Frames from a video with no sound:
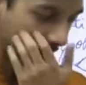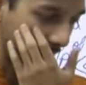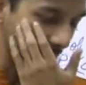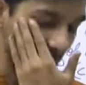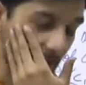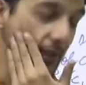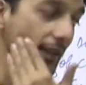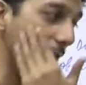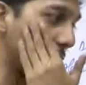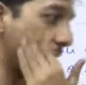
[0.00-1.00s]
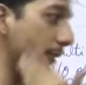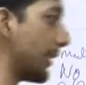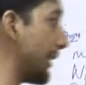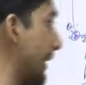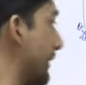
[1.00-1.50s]
Any clustering algorithm
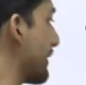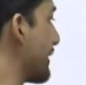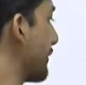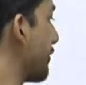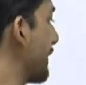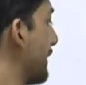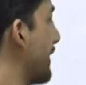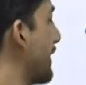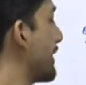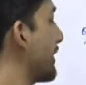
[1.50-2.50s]
will take this set of data as